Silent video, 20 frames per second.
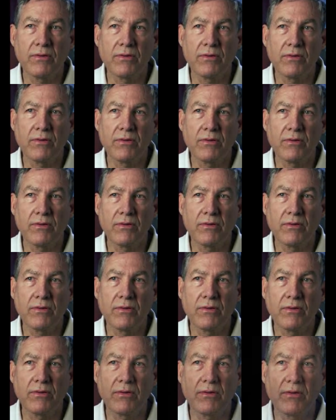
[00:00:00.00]
to
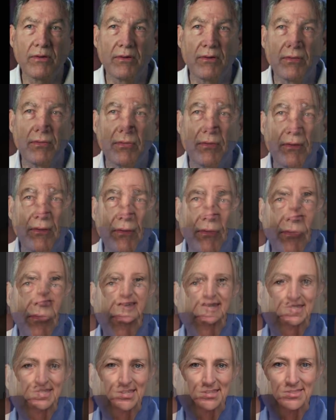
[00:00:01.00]
come and
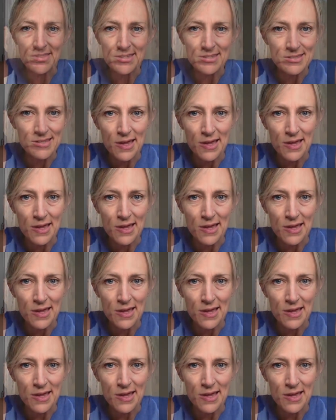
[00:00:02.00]
visit this